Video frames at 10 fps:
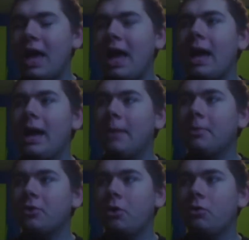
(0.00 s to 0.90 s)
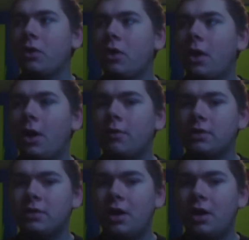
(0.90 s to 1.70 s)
episodes of the